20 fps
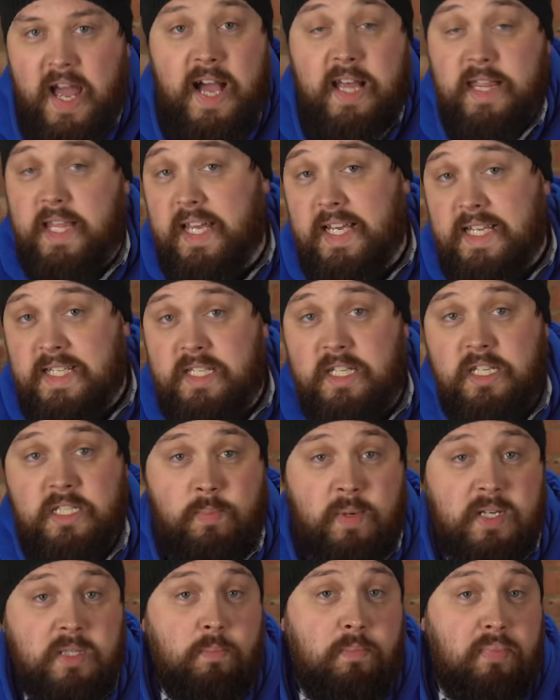and there isn't as
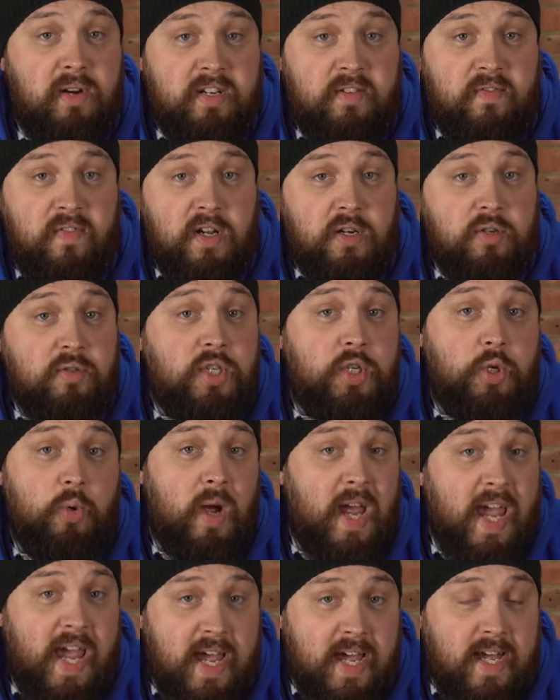much blood flow to
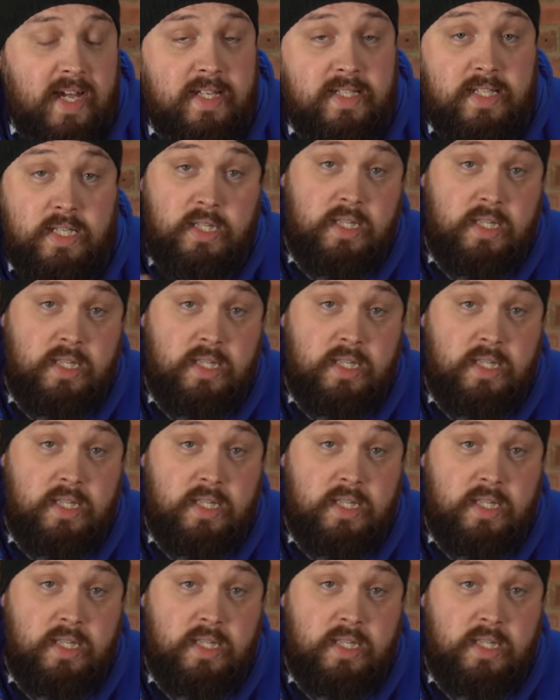your hands